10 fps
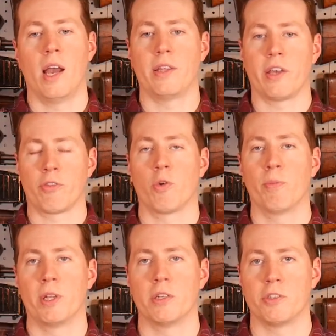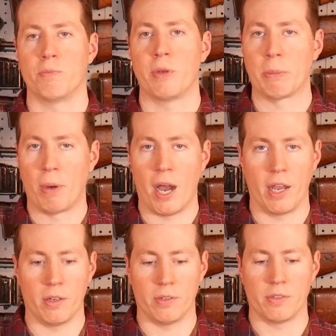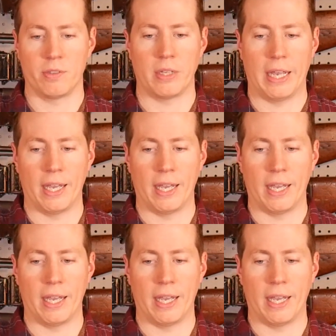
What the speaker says: and they threw them into just big piles.